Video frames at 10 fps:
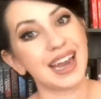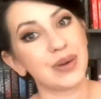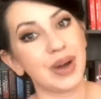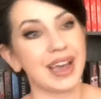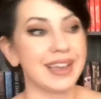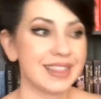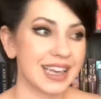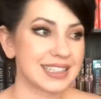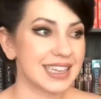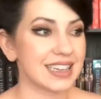Anyway,
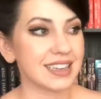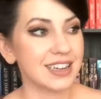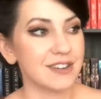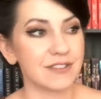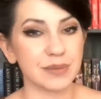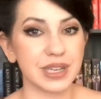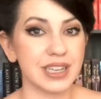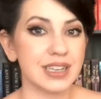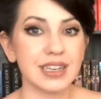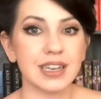that's it for
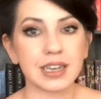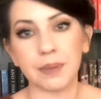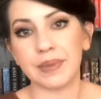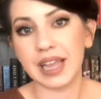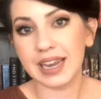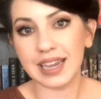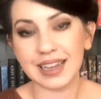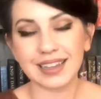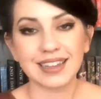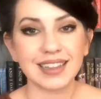me
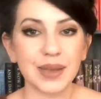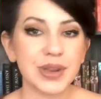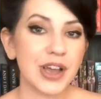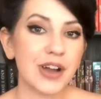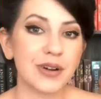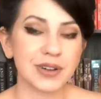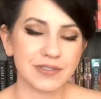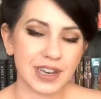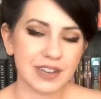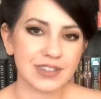complaining. Let me know
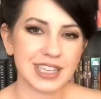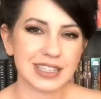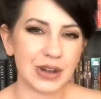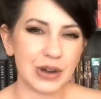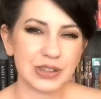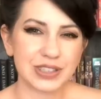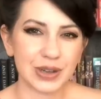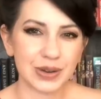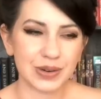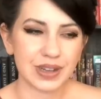if any of these
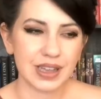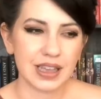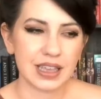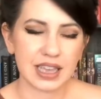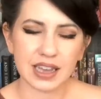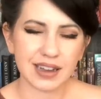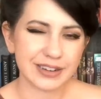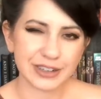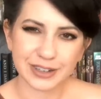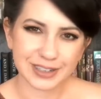also get
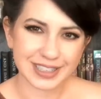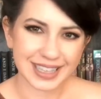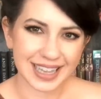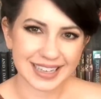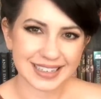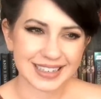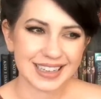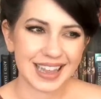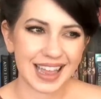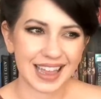under your skin
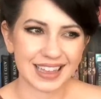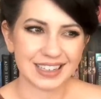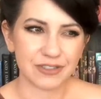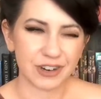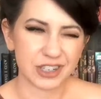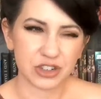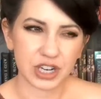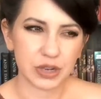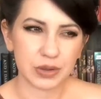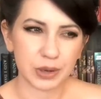and
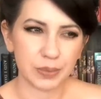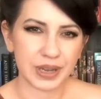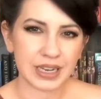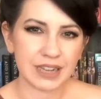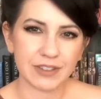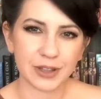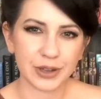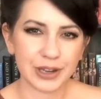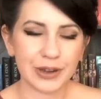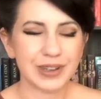frustrate you a little bit, even though
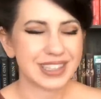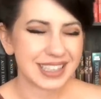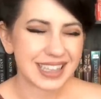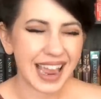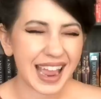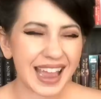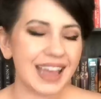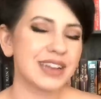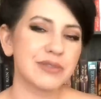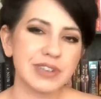you know it's a
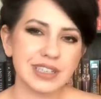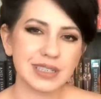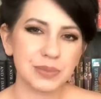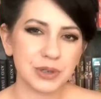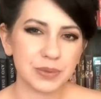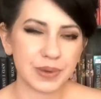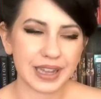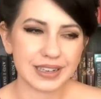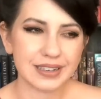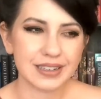tad unreasonable,
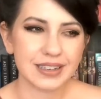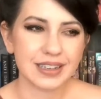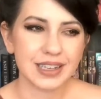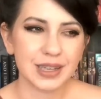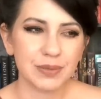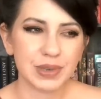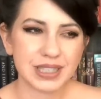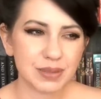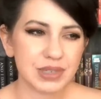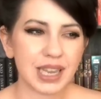but
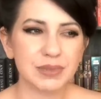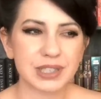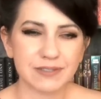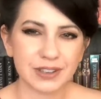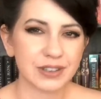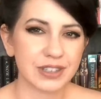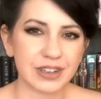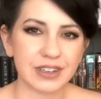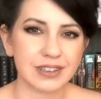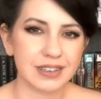sometimes it feels
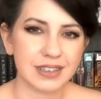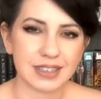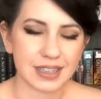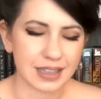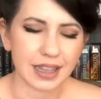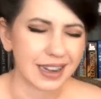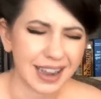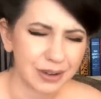good to let it